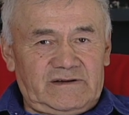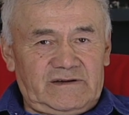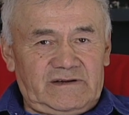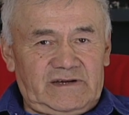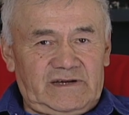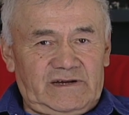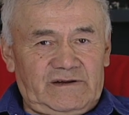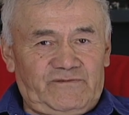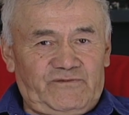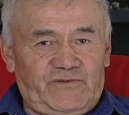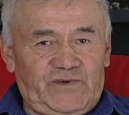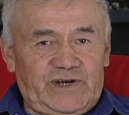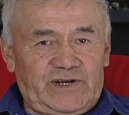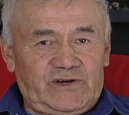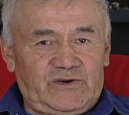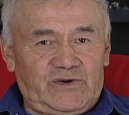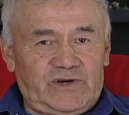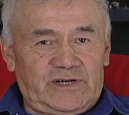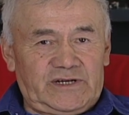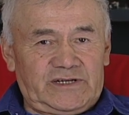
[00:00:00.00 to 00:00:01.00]
If we
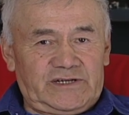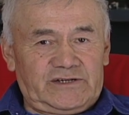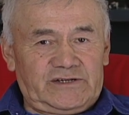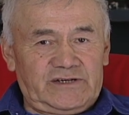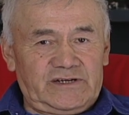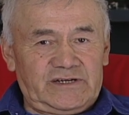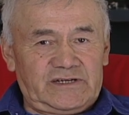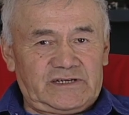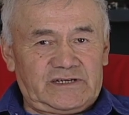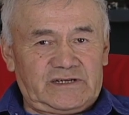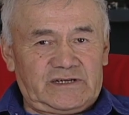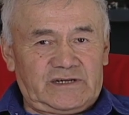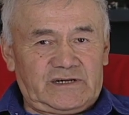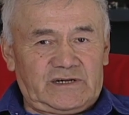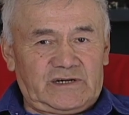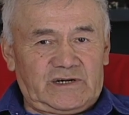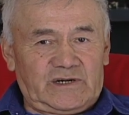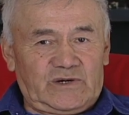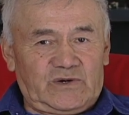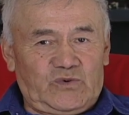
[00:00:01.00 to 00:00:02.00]
could just
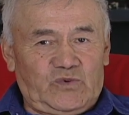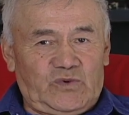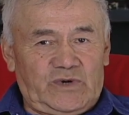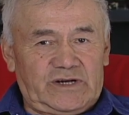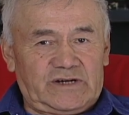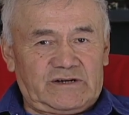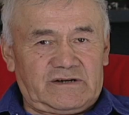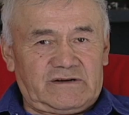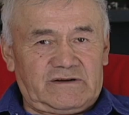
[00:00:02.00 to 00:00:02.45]
quit